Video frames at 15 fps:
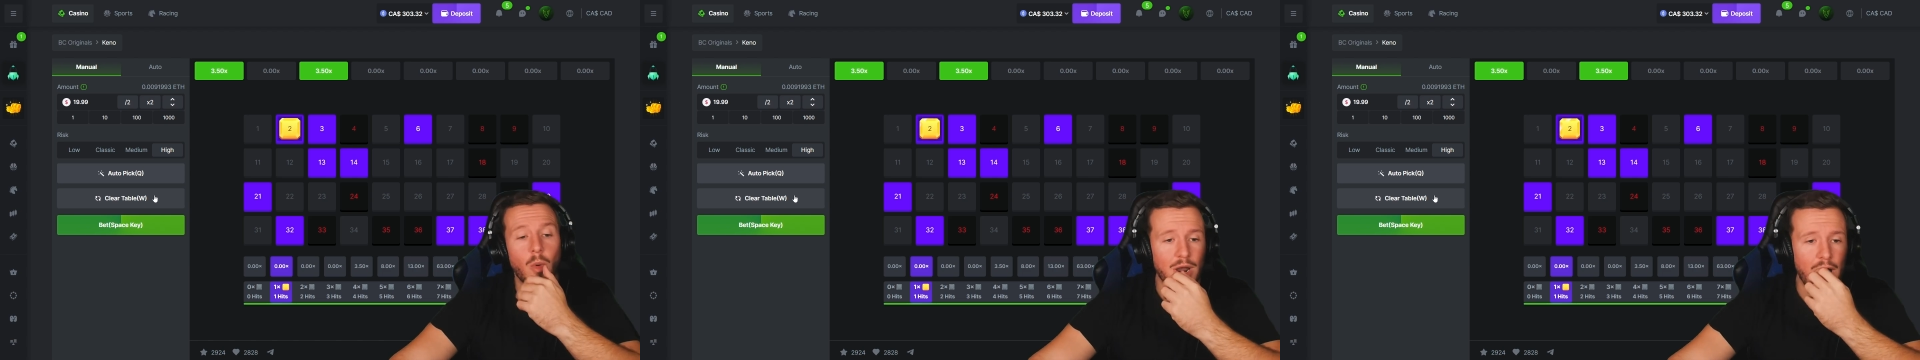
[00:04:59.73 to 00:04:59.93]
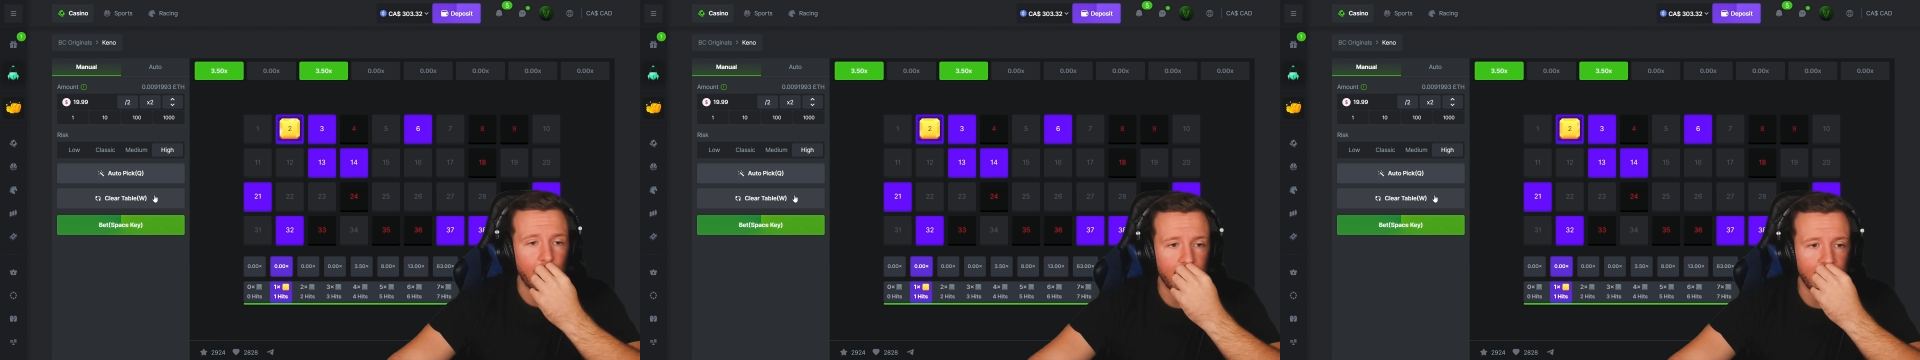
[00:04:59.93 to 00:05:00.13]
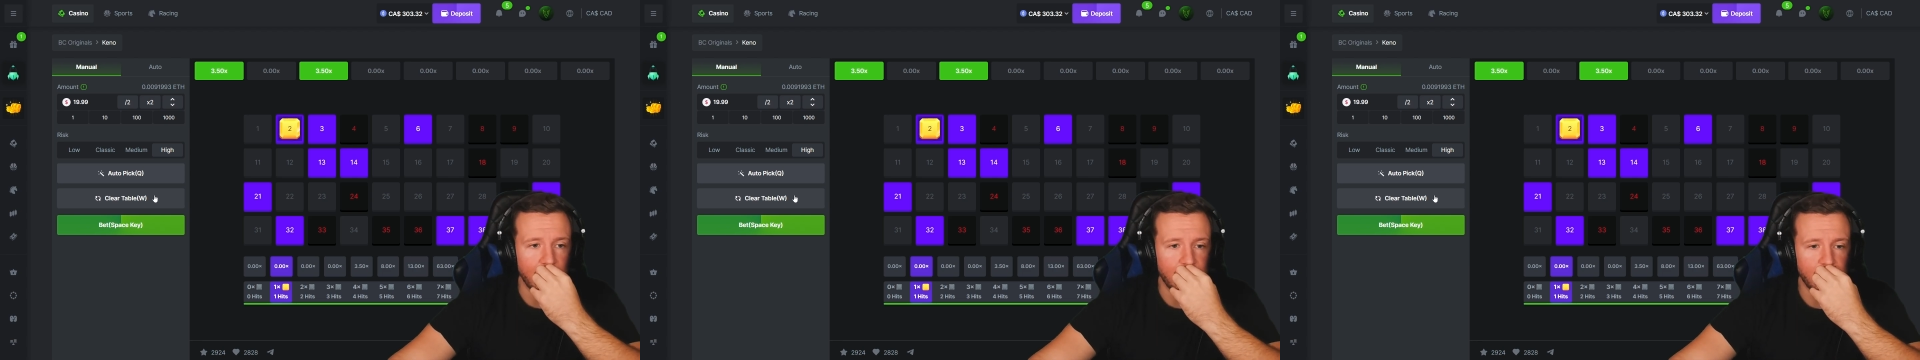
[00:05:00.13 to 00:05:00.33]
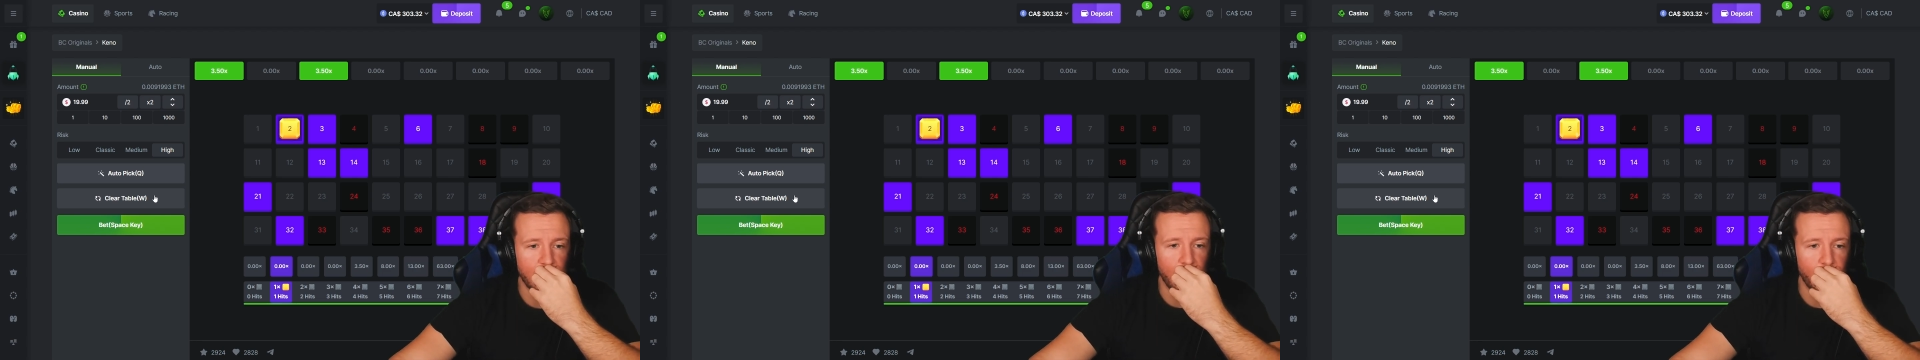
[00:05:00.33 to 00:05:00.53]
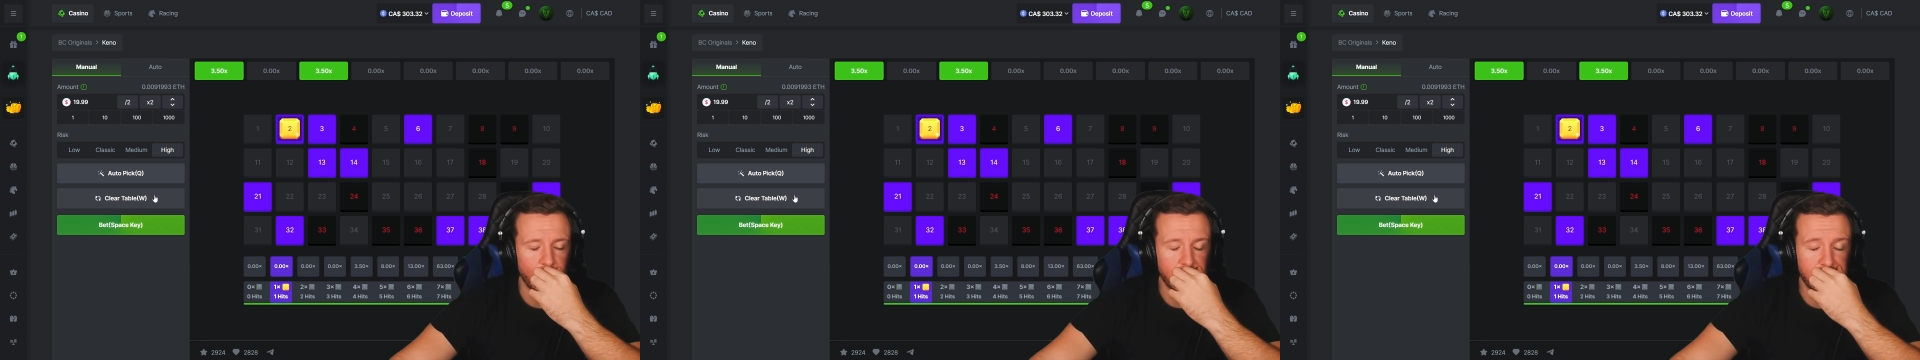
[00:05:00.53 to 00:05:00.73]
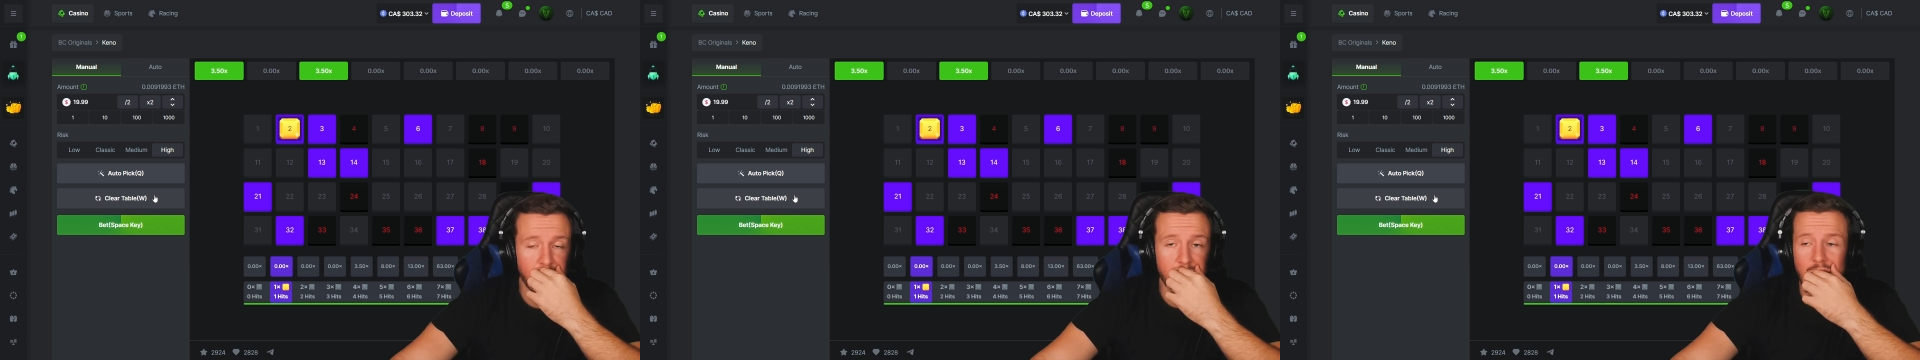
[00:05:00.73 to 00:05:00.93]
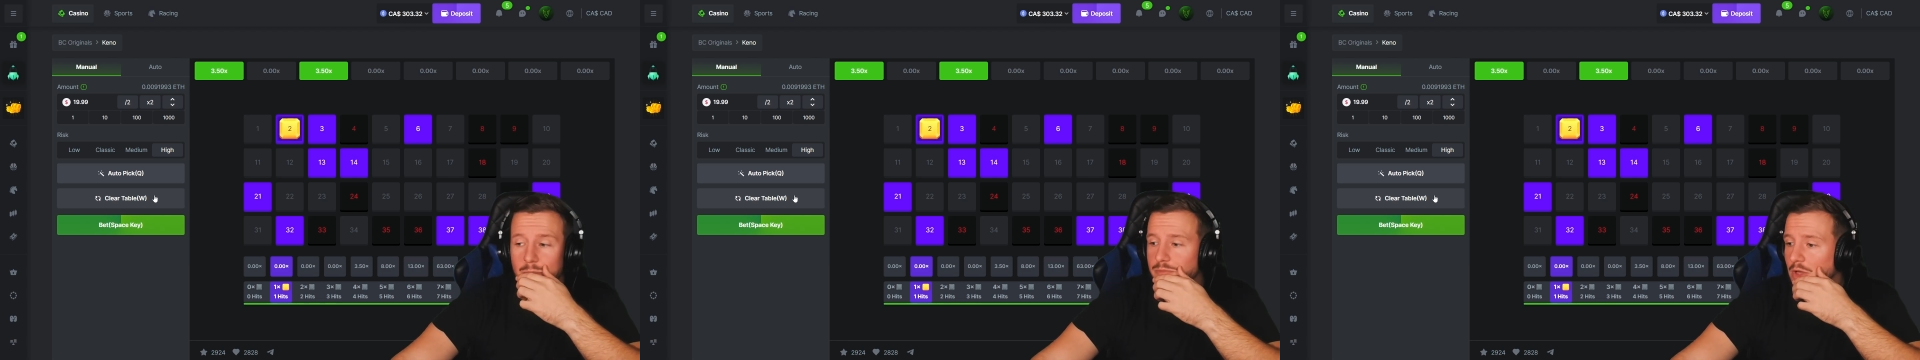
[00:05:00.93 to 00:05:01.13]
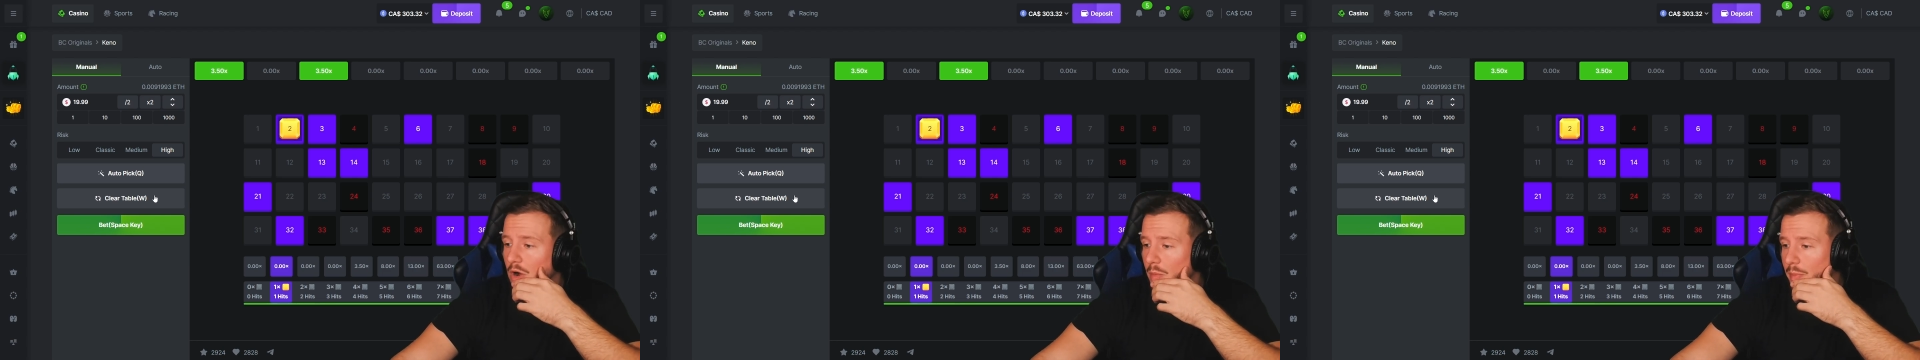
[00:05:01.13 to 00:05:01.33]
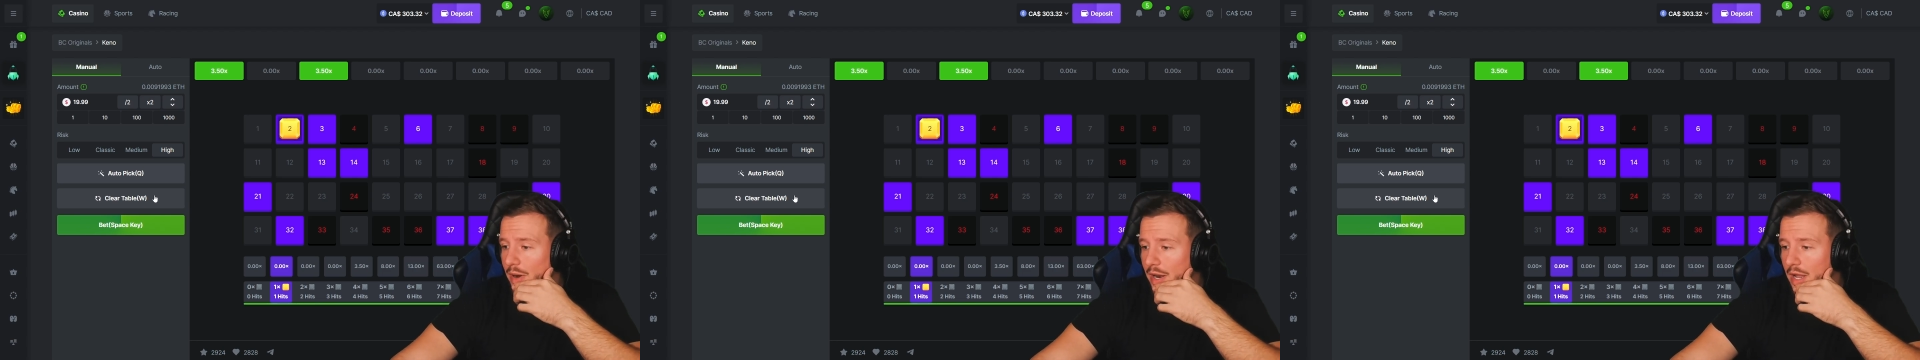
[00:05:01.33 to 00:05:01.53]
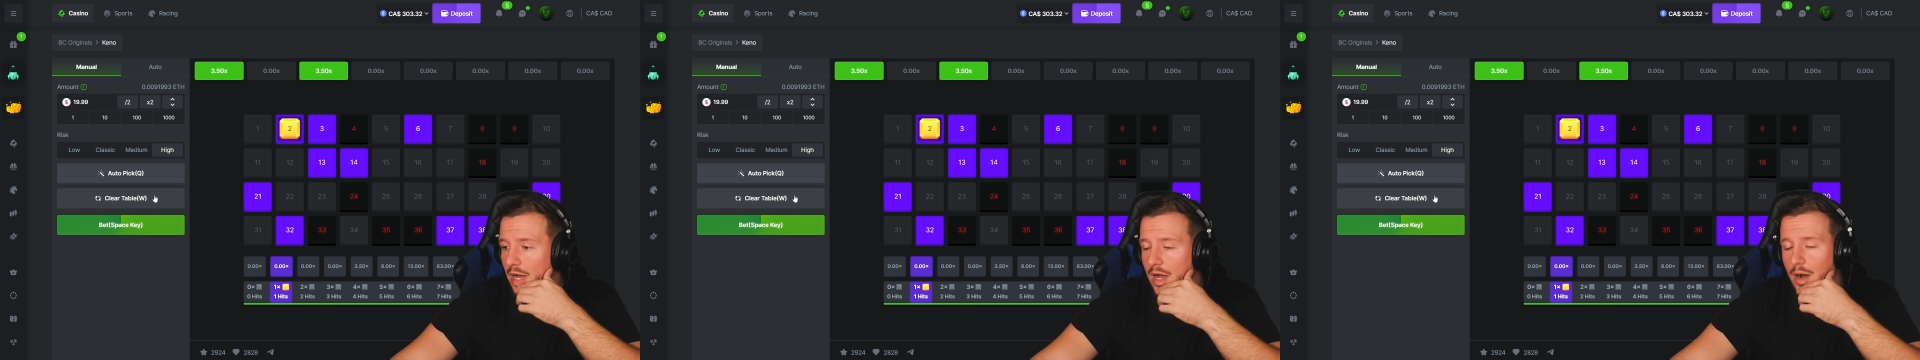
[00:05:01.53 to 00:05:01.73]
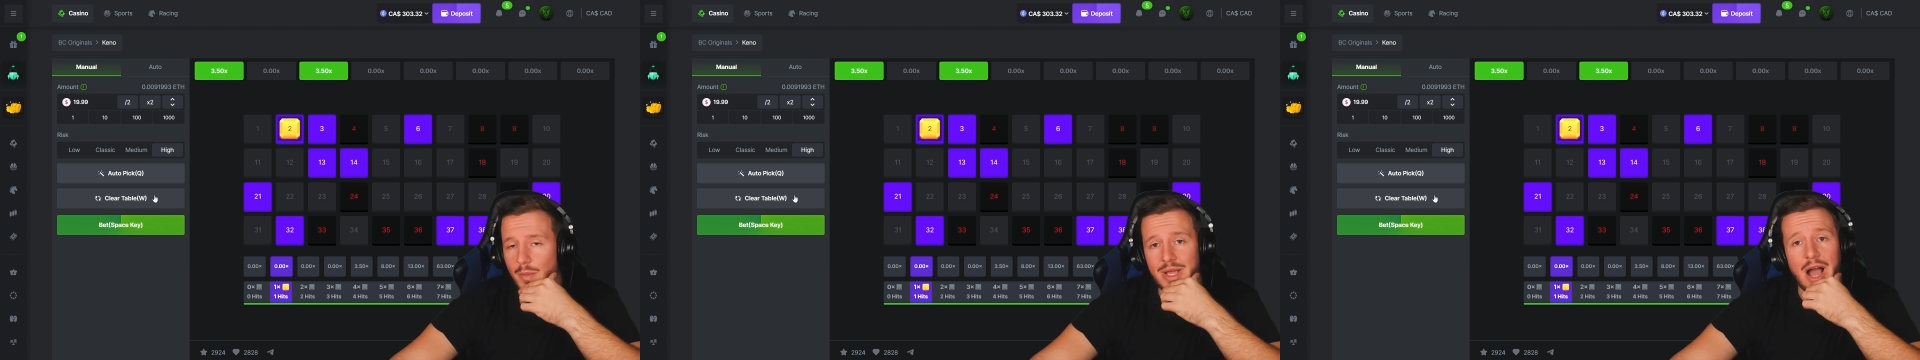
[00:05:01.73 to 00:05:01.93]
we're not good. So we're still up though, but uh,